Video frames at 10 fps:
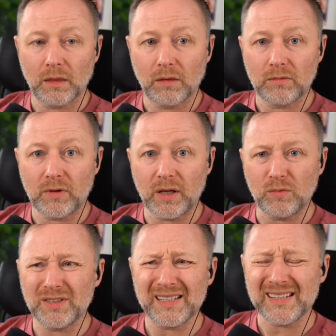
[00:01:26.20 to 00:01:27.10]
Right?
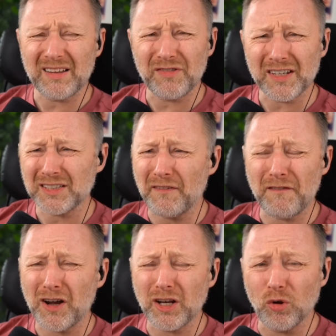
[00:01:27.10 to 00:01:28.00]
What's the sad version of
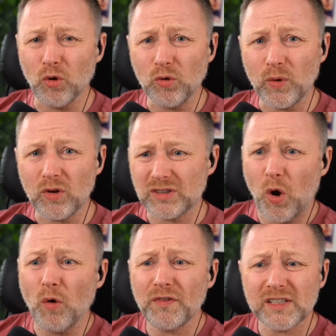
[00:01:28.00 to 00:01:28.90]
fucking Uwu? It's
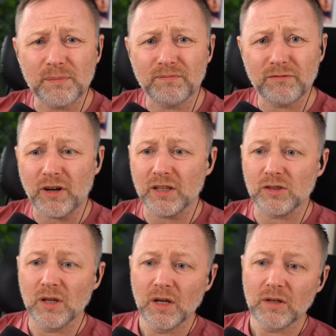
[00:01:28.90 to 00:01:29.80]
obvious I'm fucking...
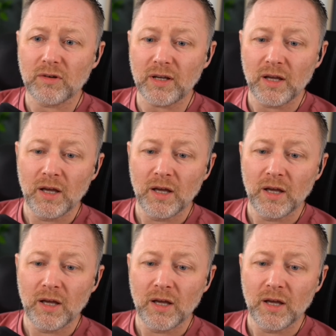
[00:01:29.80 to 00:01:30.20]
Right?